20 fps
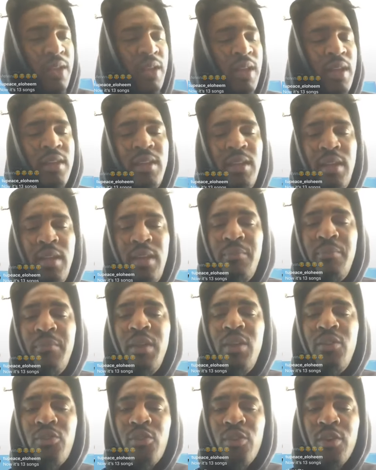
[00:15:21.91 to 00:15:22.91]
And then
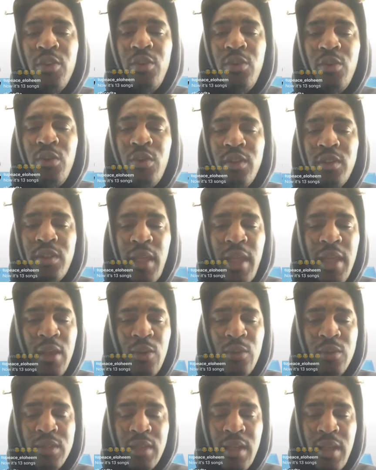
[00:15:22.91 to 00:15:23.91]
before you know it, they
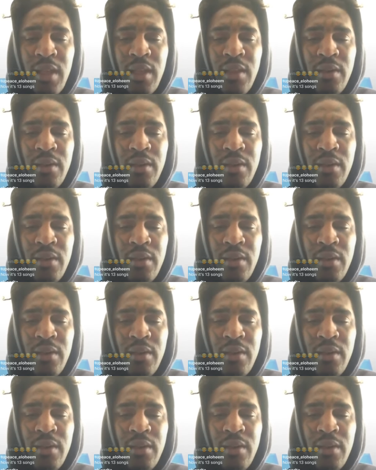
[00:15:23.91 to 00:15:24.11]
going to say,